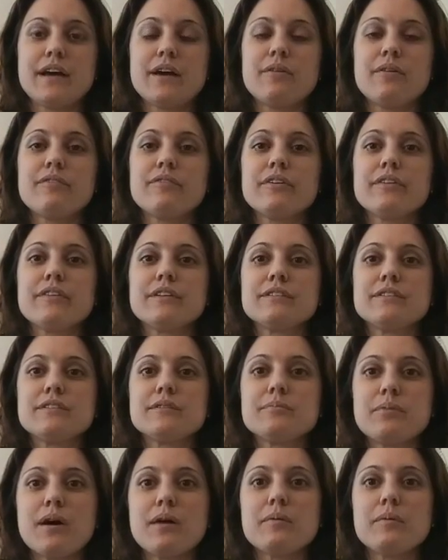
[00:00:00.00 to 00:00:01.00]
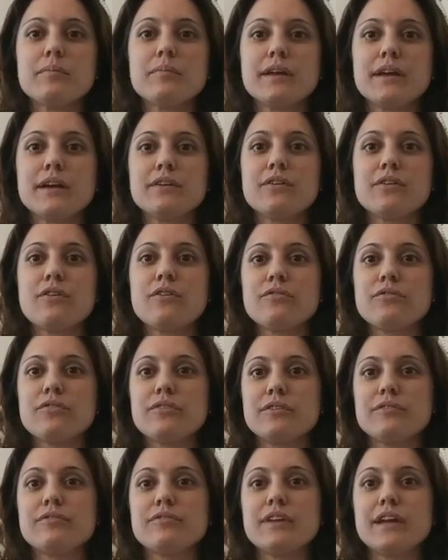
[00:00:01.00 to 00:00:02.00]
However, this is probably an
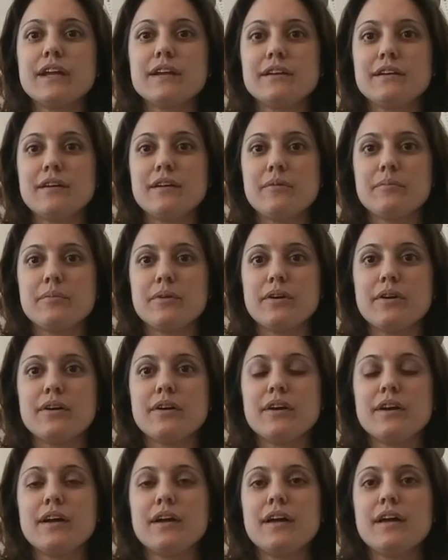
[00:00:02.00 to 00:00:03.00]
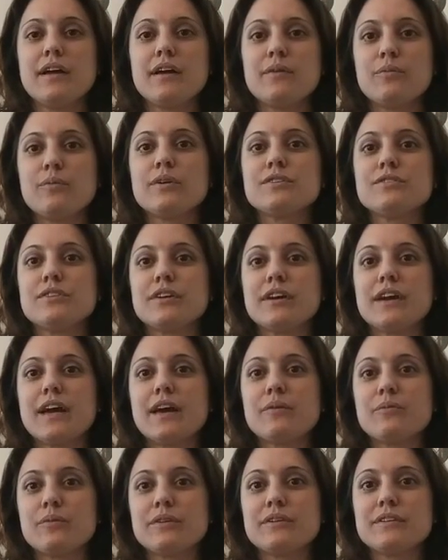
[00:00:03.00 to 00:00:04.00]
overinflated number, which
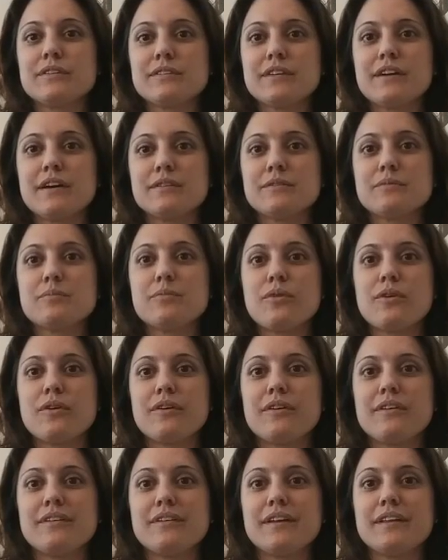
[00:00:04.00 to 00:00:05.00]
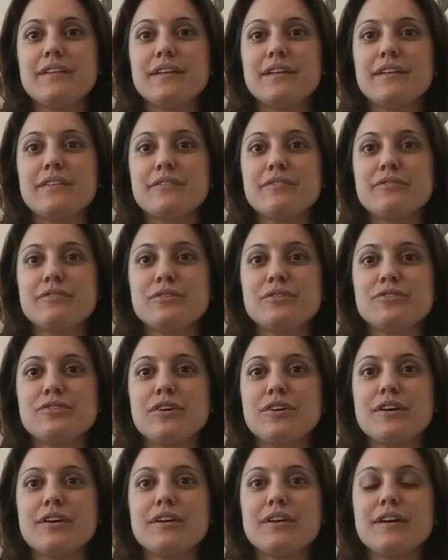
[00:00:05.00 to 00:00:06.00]
again, we'll discuss more in, in the
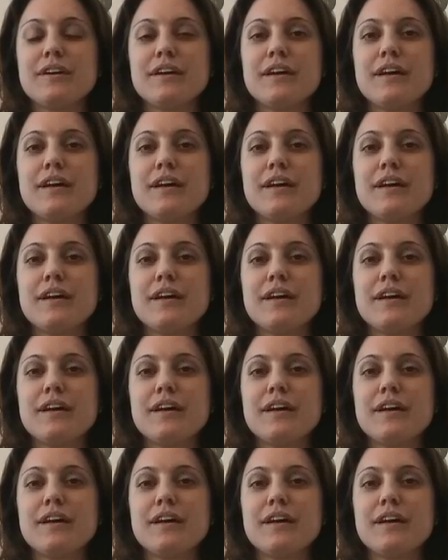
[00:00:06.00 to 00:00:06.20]
future.